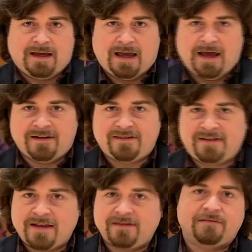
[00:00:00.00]
and a
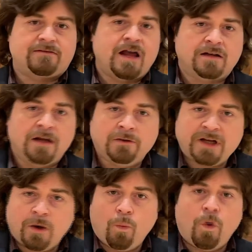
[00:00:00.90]
sense of not
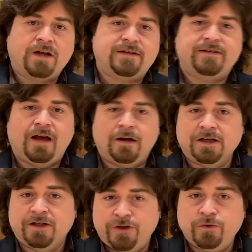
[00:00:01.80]
knowing what
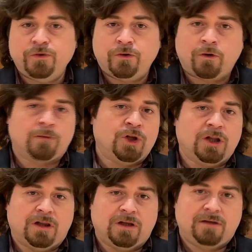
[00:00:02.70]
our new
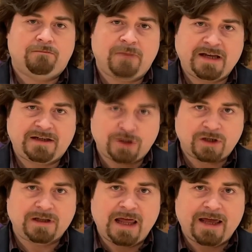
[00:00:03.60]
normal might
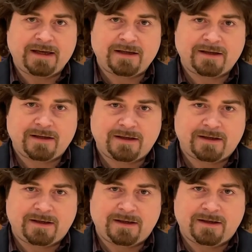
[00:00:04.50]
look like
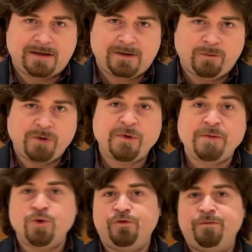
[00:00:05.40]
when we
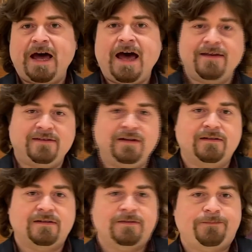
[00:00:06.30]
move past it.
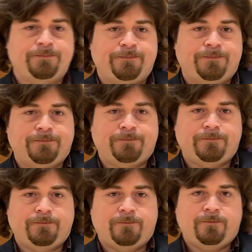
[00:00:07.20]

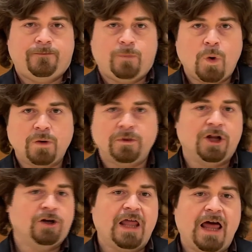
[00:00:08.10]
What will
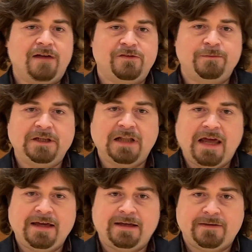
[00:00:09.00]
our lives be
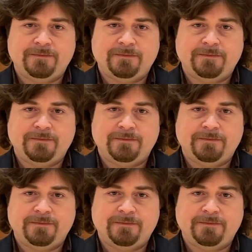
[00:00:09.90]
like?